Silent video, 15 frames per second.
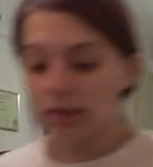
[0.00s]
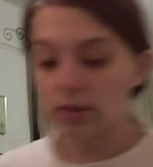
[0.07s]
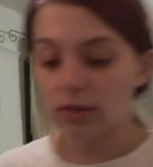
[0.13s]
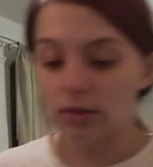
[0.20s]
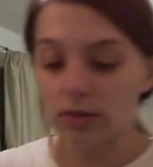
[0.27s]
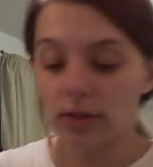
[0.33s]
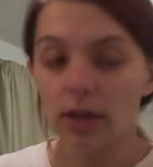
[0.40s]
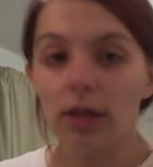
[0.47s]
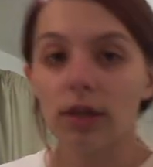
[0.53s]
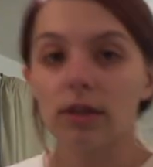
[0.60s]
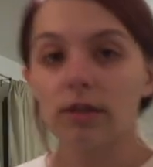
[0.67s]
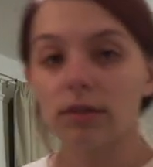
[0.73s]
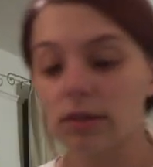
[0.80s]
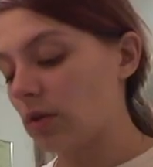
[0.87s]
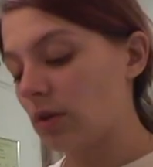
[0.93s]
you do the
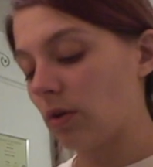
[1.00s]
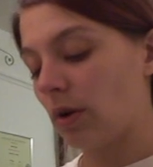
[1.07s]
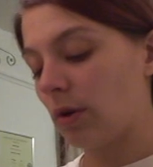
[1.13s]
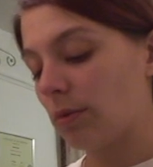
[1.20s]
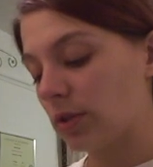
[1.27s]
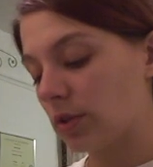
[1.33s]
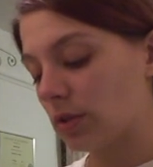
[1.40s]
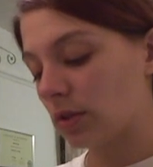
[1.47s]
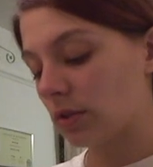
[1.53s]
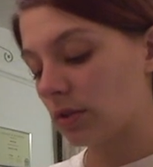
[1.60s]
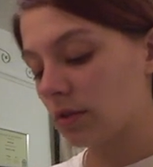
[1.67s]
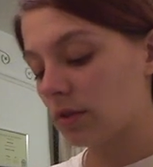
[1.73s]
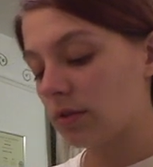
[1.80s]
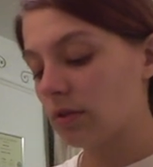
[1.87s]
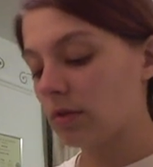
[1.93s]
next. So I'm gonna
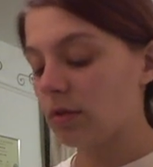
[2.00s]
just